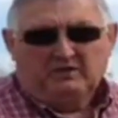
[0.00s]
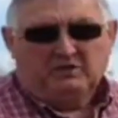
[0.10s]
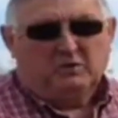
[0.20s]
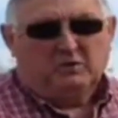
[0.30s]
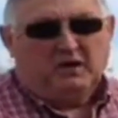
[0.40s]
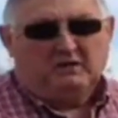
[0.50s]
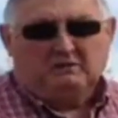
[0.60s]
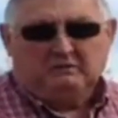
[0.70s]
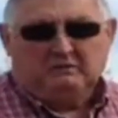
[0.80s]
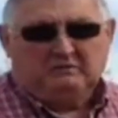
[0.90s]
So I,
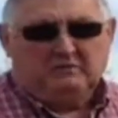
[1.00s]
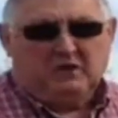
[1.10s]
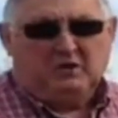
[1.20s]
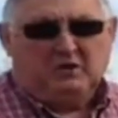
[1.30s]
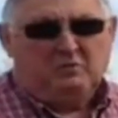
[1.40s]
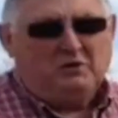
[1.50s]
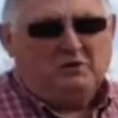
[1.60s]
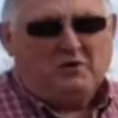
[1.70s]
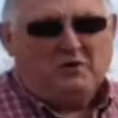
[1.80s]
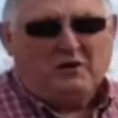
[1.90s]
I caught me
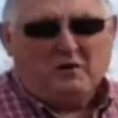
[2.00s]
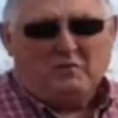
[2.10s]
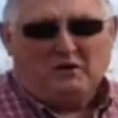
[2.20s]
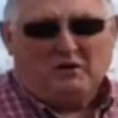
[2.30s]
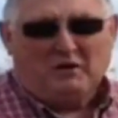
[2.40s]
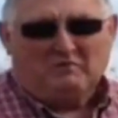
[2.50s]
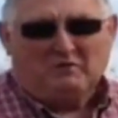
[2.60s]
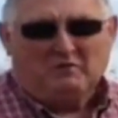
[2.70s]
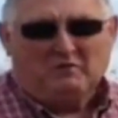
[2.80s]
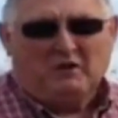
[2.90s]
another ride home that afternoon.